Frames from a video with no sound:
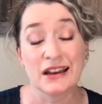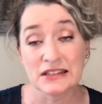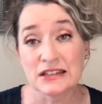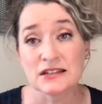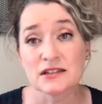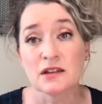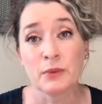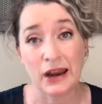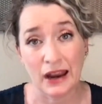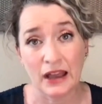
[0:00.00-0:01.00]
I didn't,
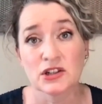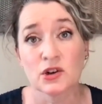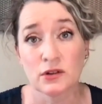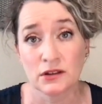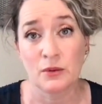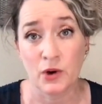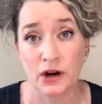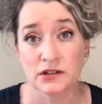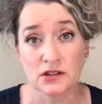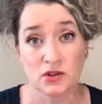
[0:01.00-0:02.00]
but I had to create that
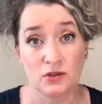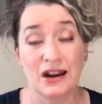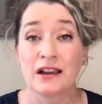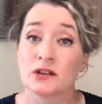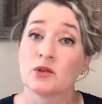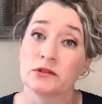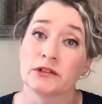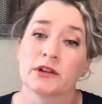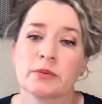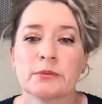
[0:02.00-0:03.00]
process so that I could hold
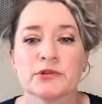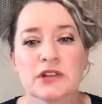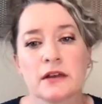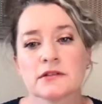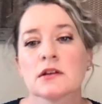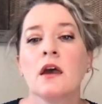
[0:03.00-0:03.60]
other people's hands.